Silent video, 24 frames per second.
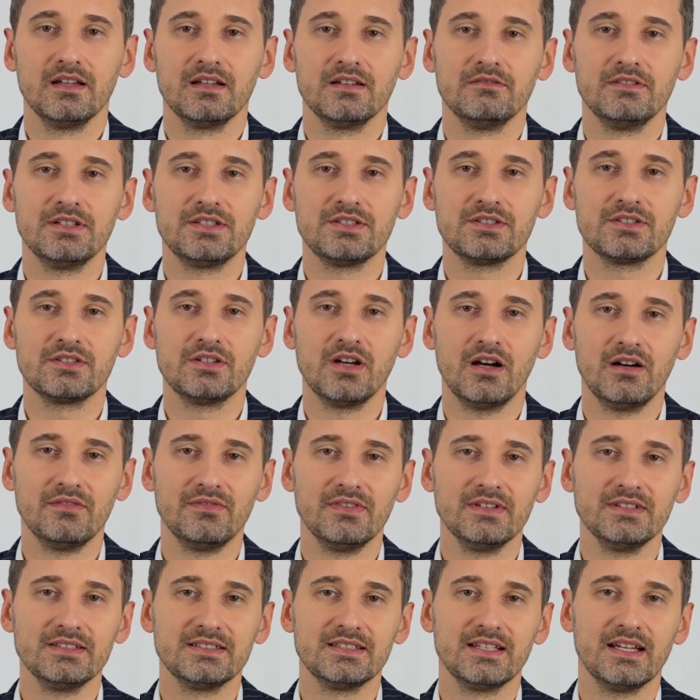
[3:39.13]
which
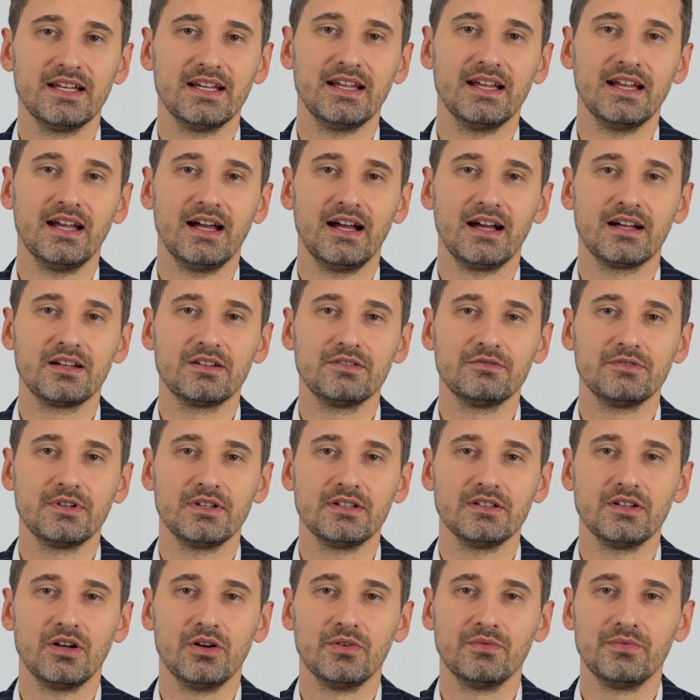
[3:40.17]
governs the
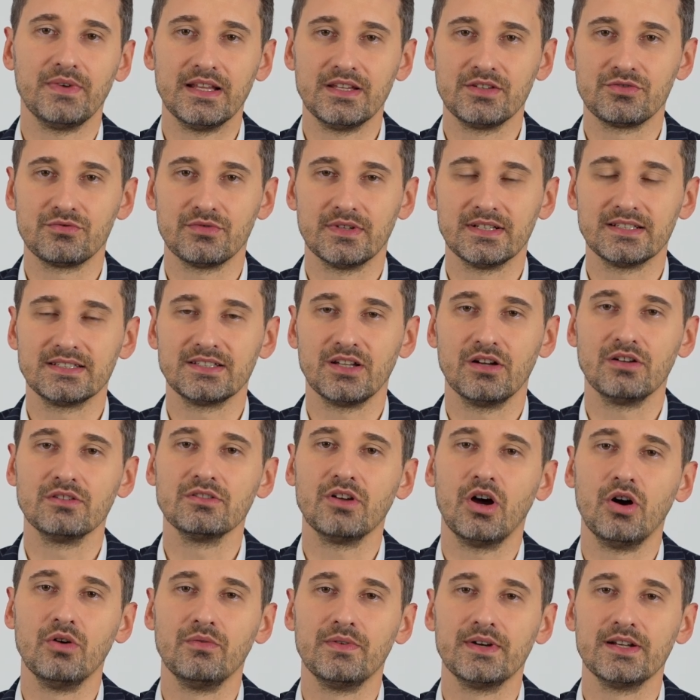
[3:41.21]
accrual of interest on
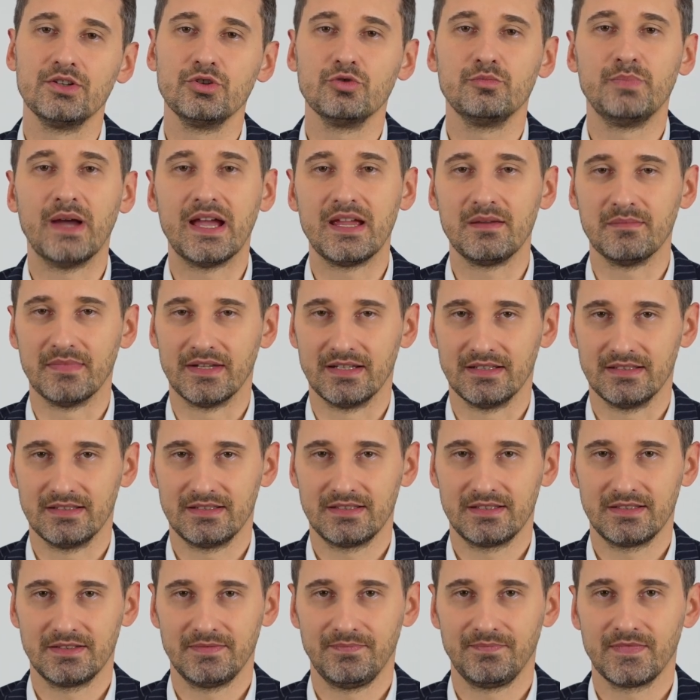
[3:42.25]
overdue
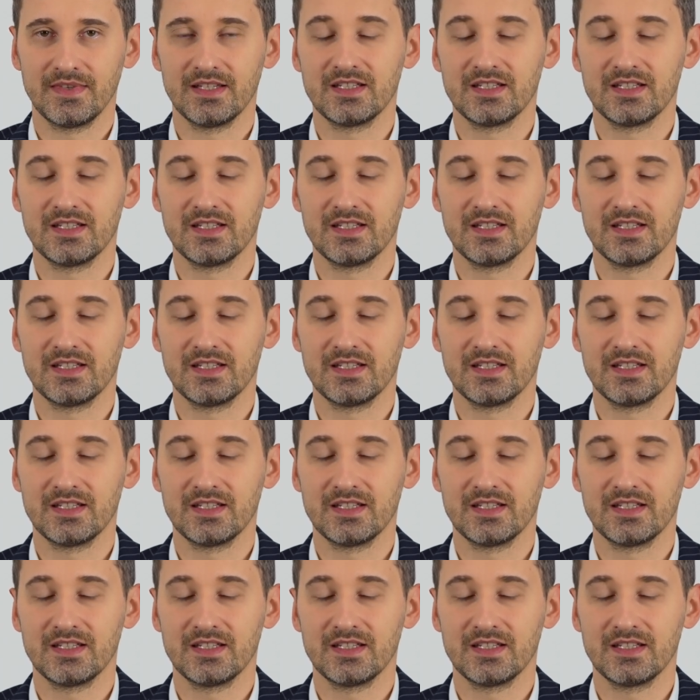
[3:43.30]
payments,